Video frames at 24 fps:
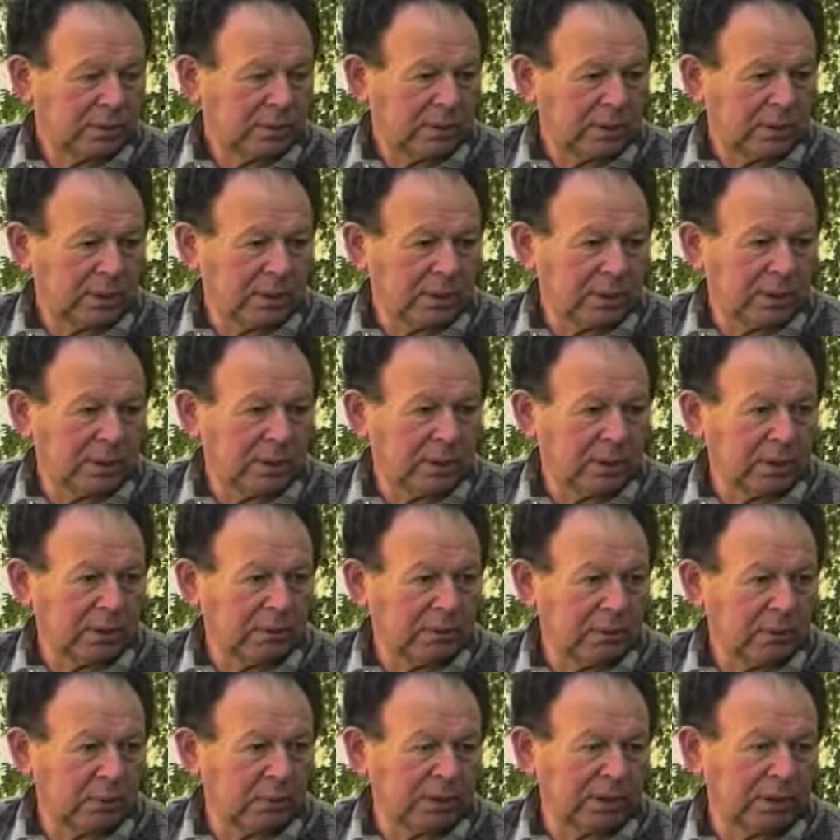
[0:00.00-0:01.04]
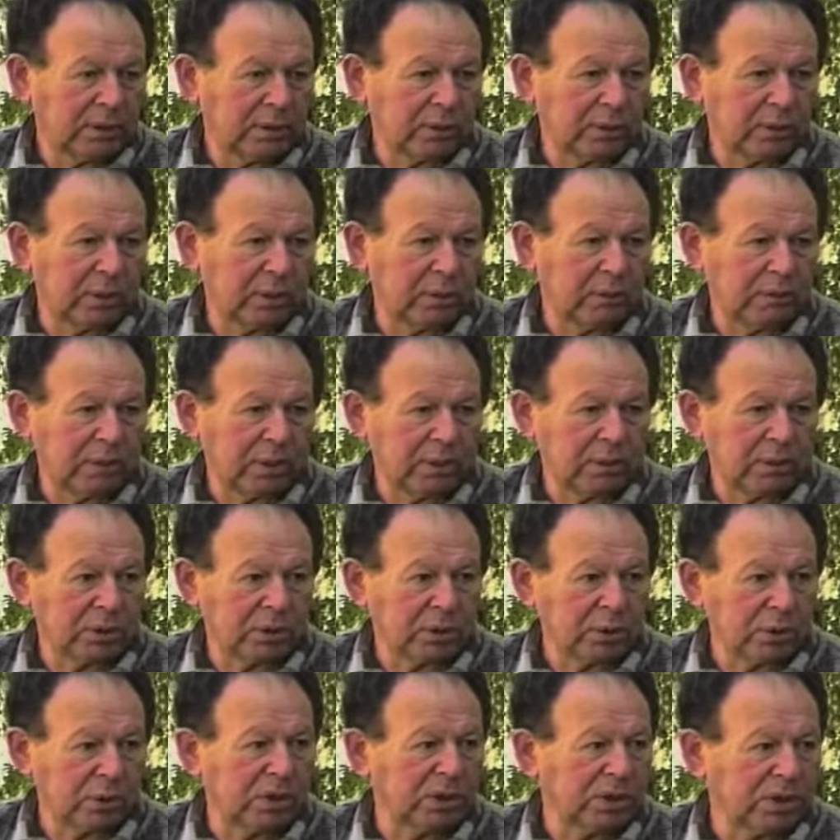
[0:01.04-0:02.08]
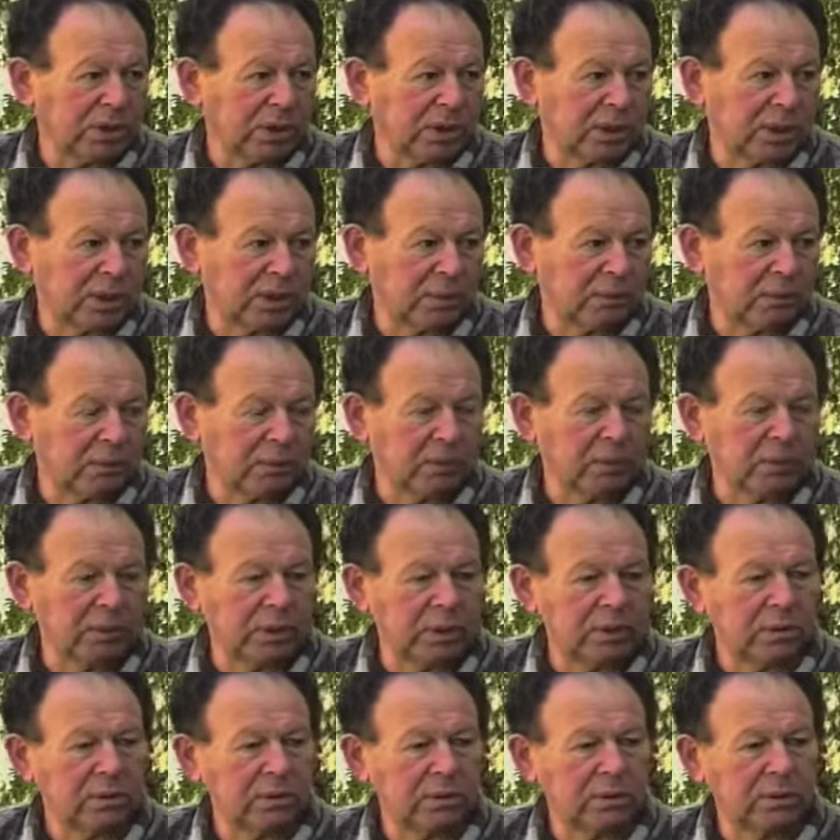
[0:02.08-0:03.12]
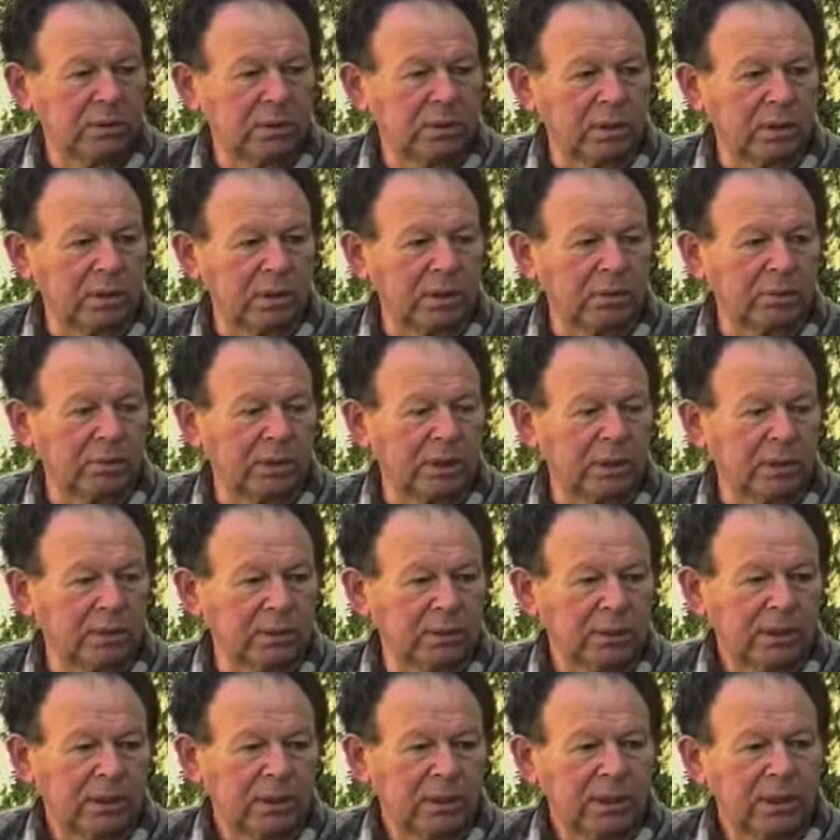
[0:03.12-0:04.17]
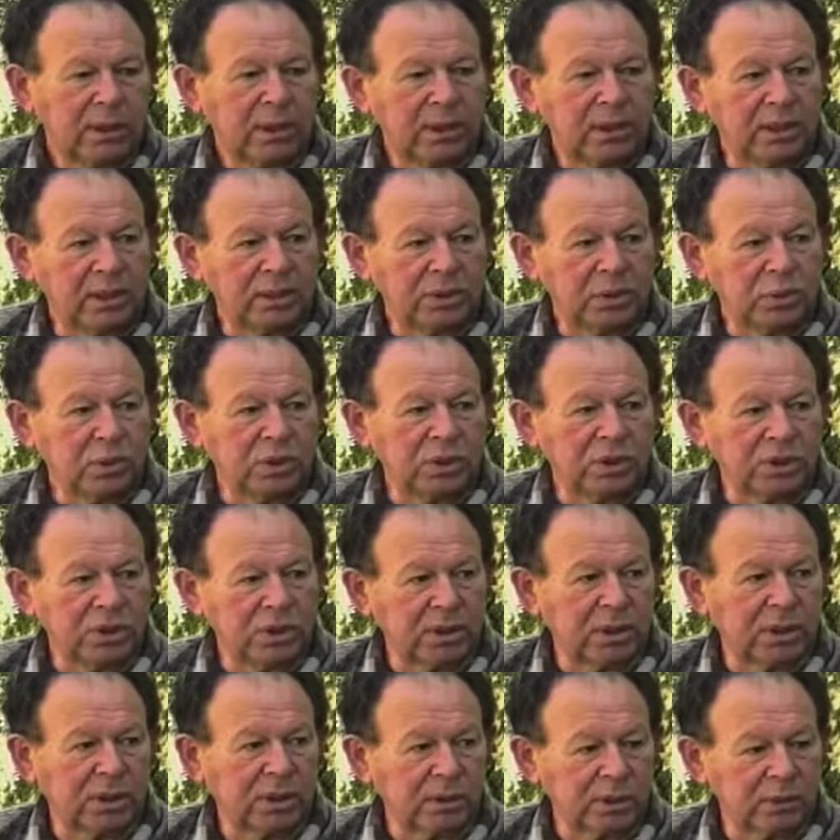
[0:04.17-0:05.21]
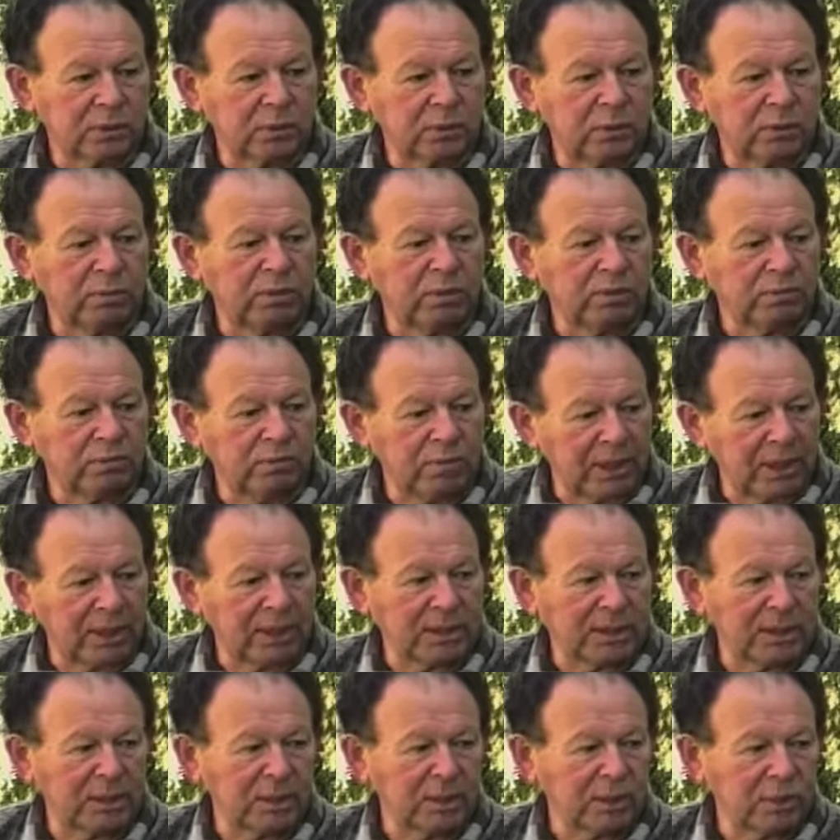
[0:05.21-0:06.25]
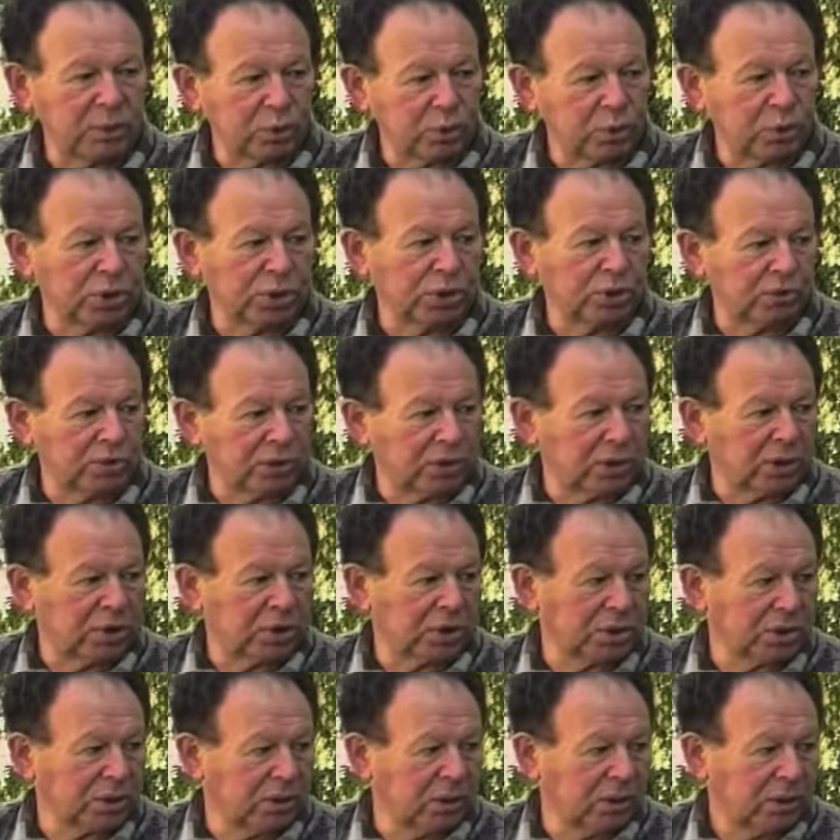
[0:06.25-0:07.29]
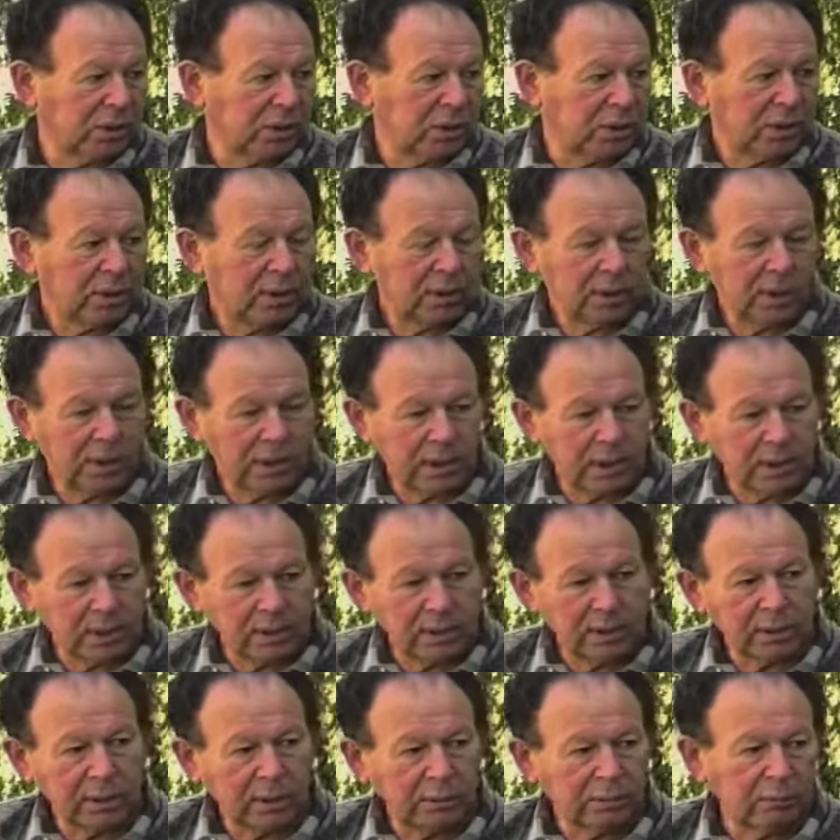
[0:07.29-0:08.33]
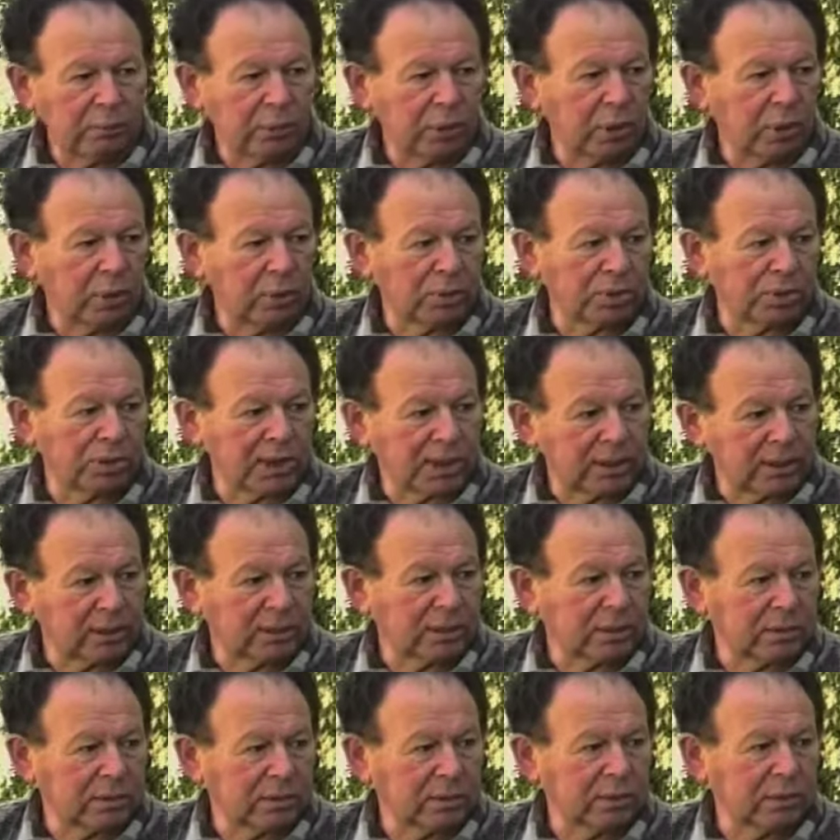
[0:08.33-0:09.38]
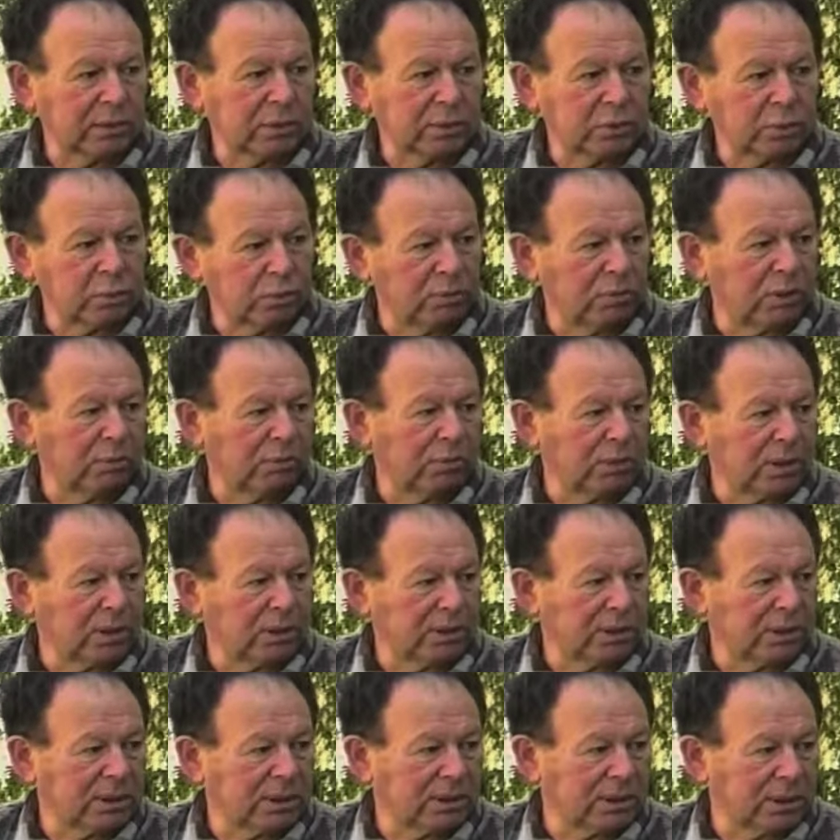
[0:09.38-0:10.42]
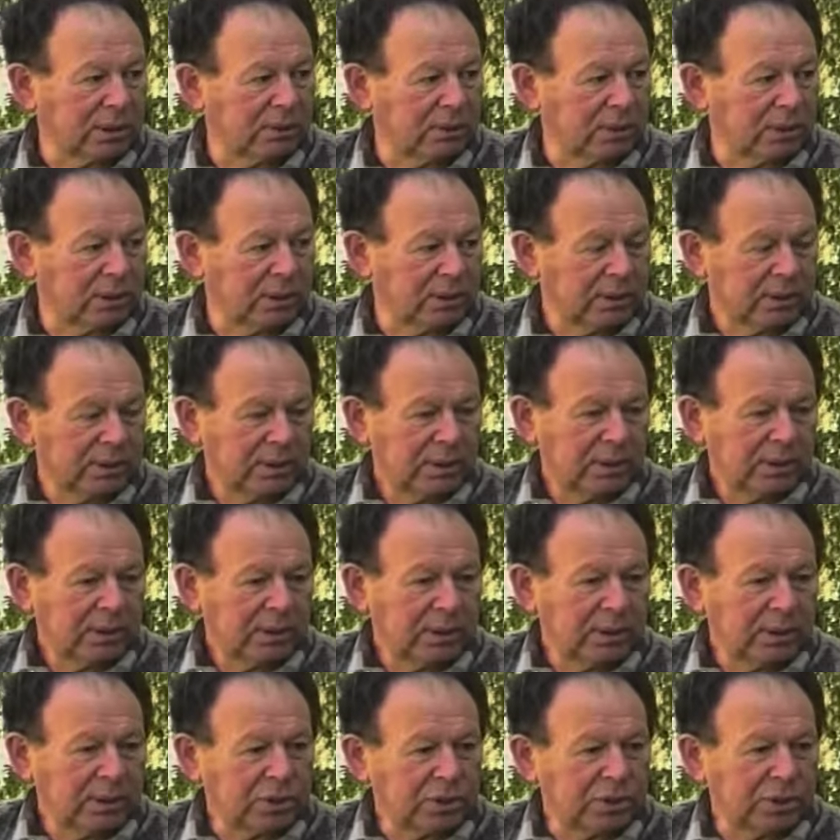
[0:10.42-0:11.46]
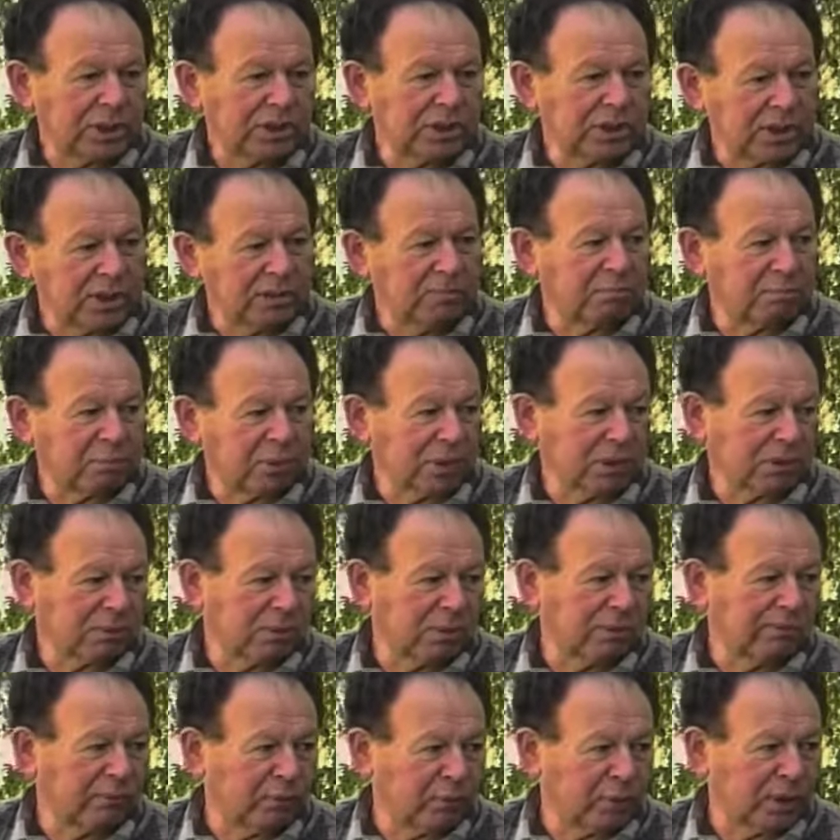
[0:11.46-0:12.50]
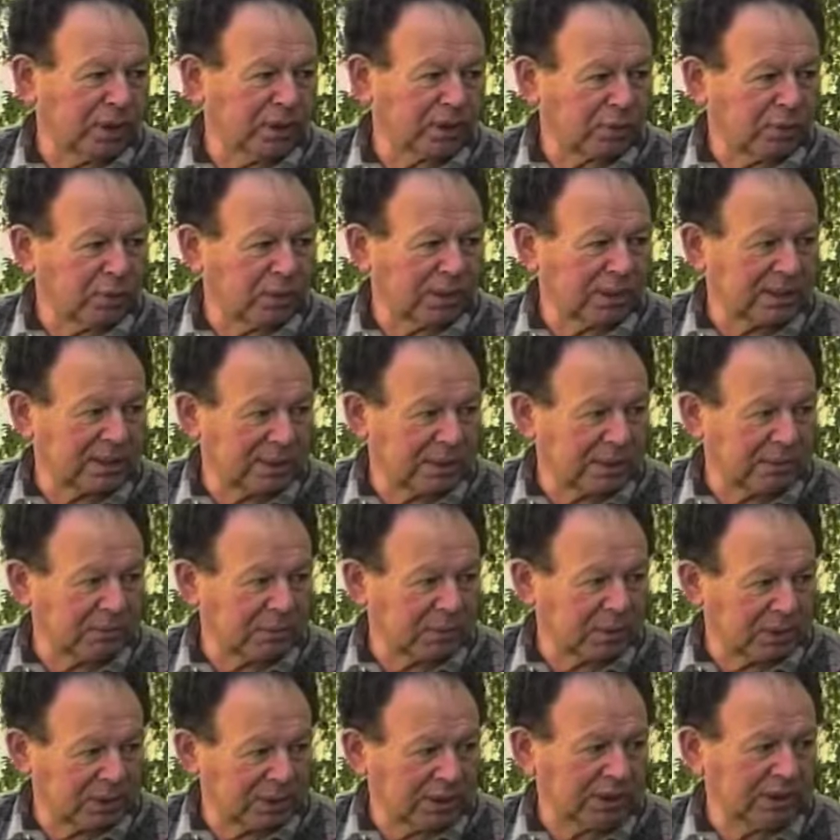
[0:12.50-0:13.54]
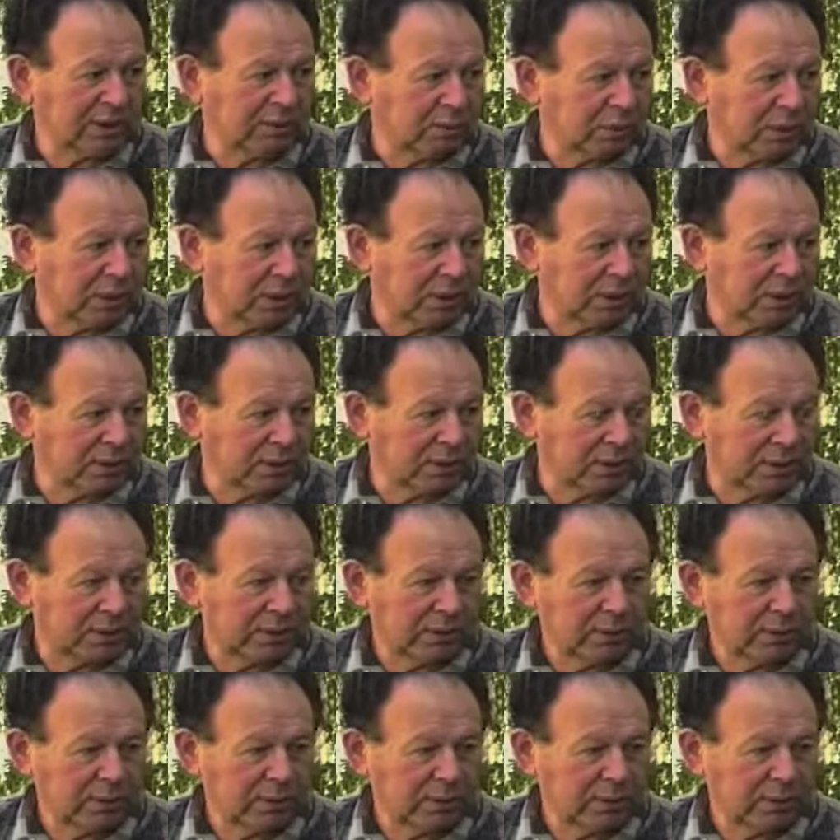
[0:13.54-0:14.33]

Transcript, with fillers: When we are talking about a Jewish state, when we are talking about a Jewish state that will be based on Jewish tradition, approach, attitude to human beings and so on, it's just impossible for us to accept such a policy.